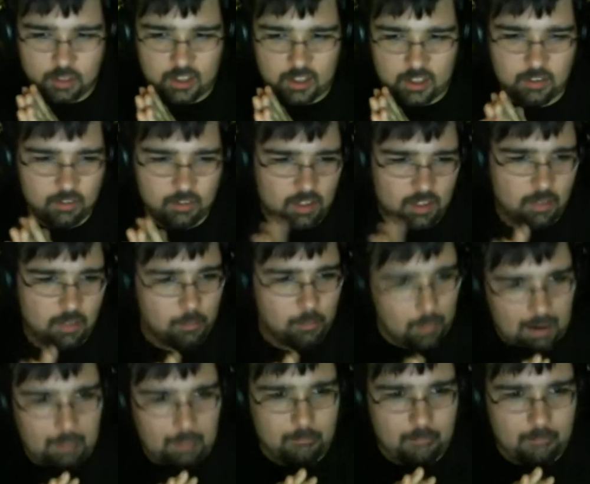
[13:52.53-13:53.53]
Theater Rhythm,
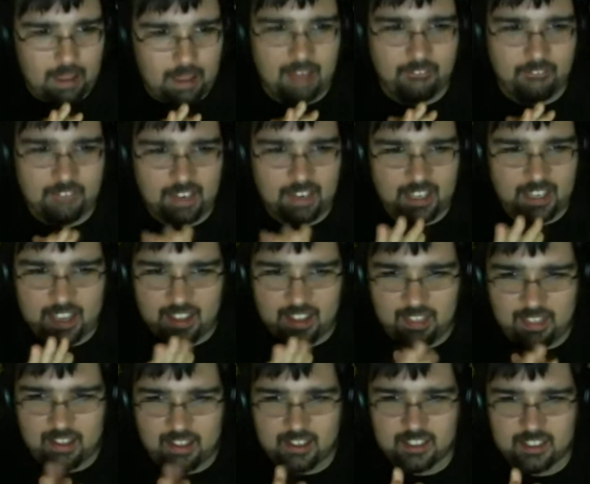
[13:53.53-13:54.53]
but I may have to
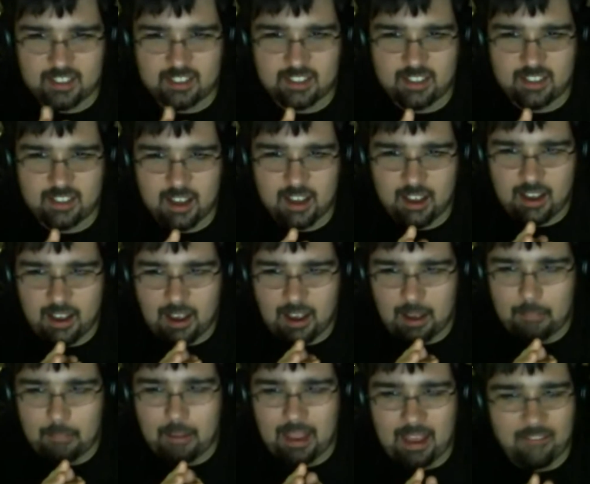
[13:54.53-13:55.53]
get this.
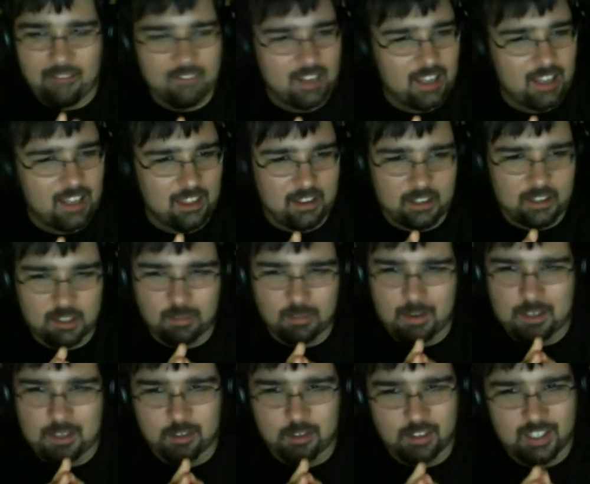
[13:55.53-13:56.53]
I may have to get the
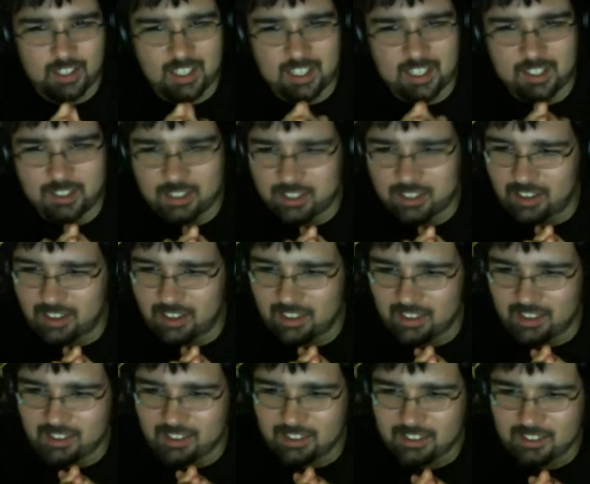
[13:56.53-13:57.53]
special edition of
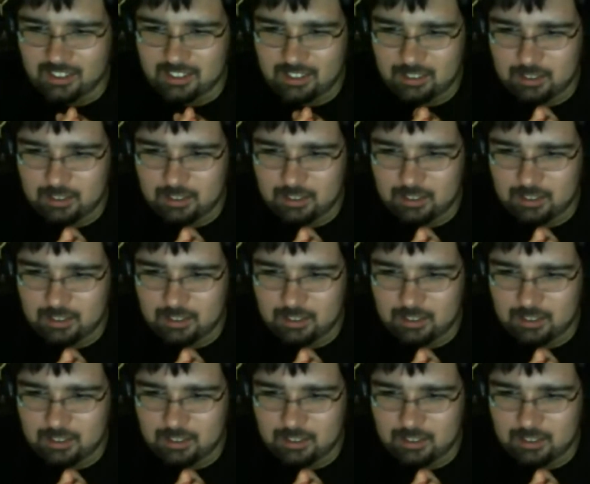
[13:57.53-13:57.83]
this.